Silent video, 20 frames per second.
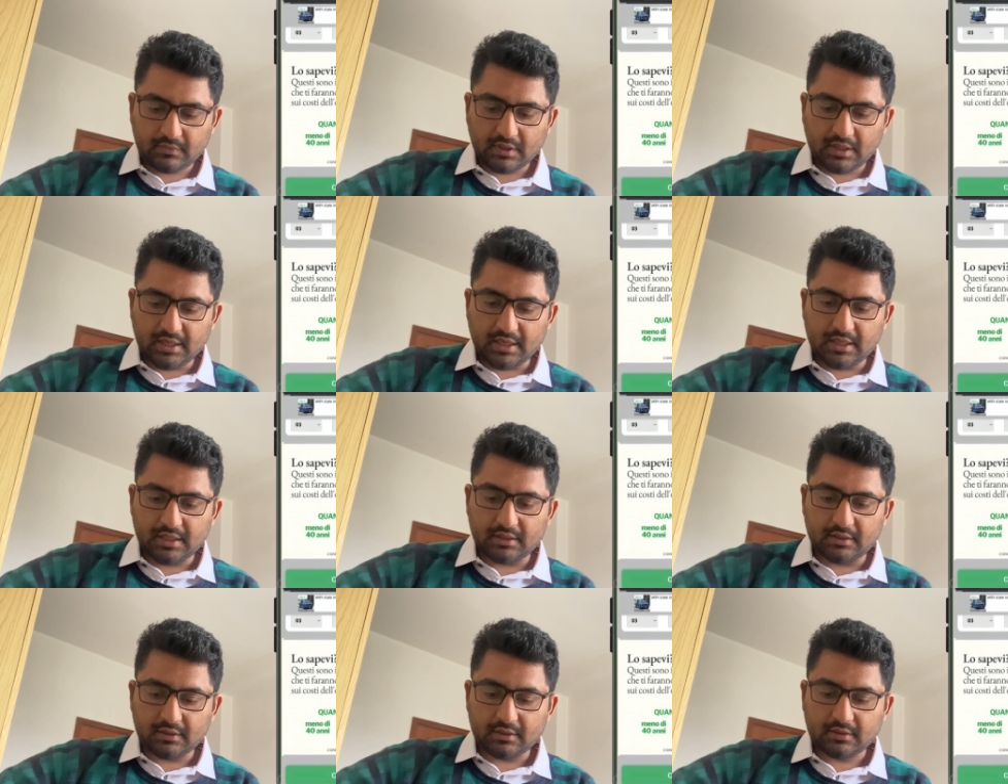
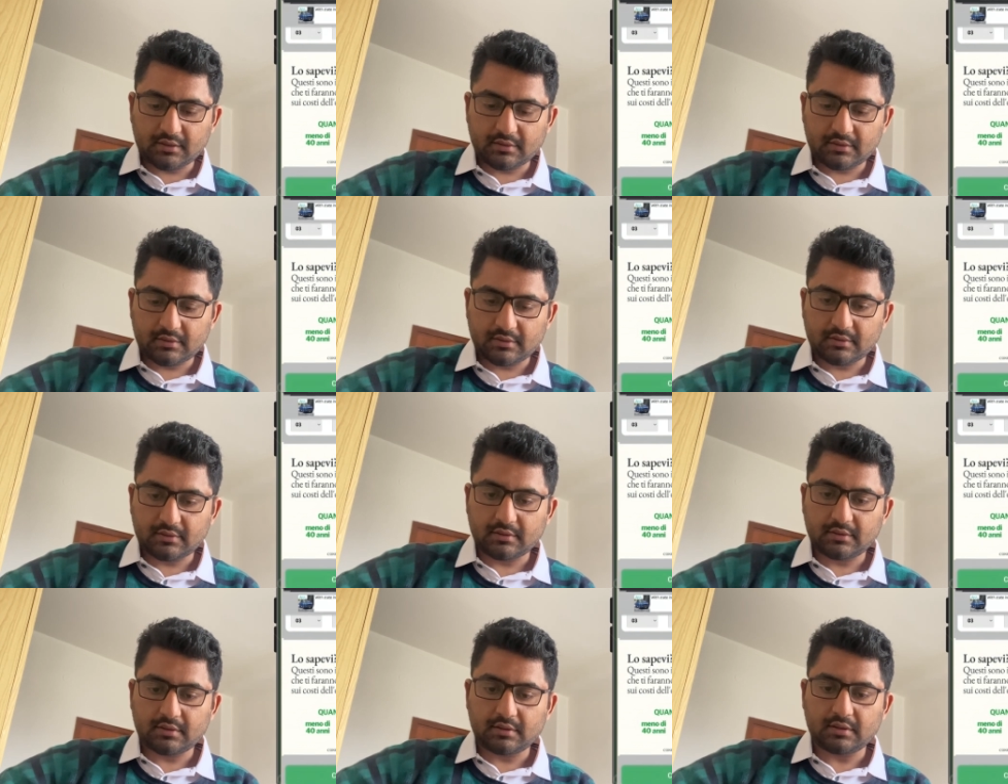and
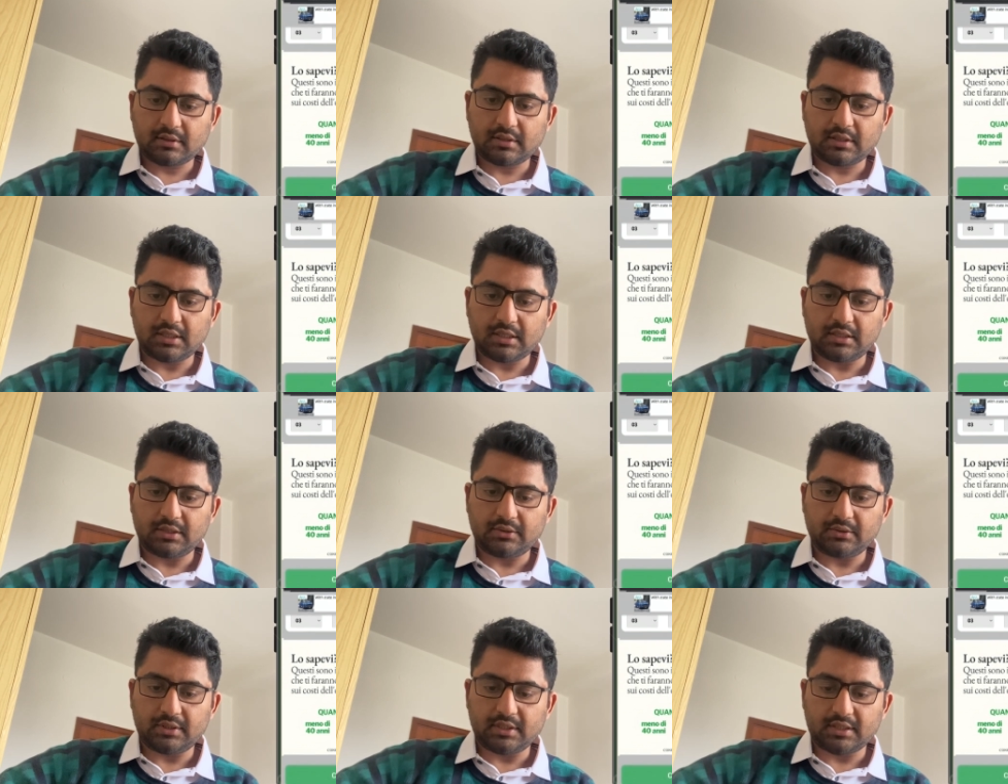
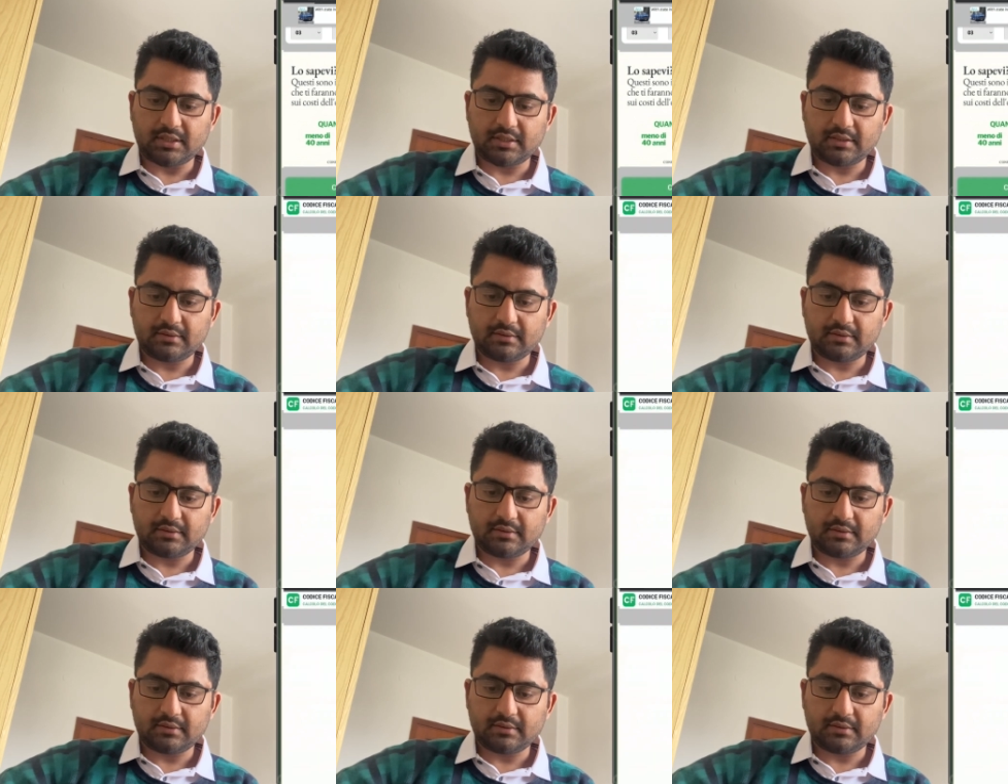calculate.